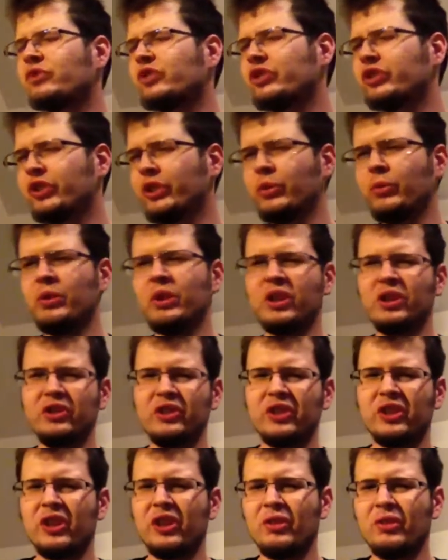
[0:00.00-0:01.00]
2 years
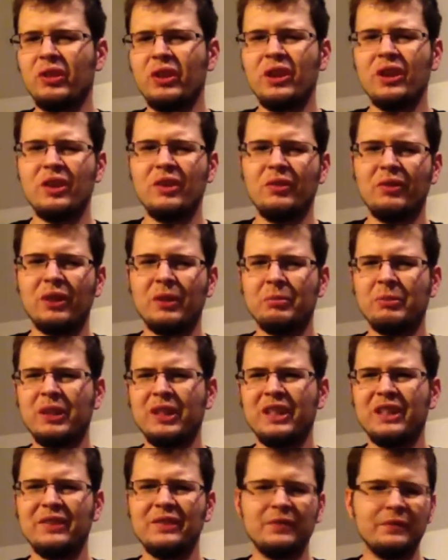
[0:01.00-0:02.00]
ago when I played
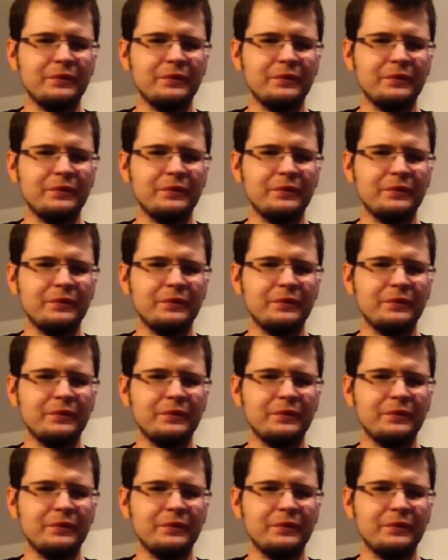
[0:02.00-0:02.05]
it.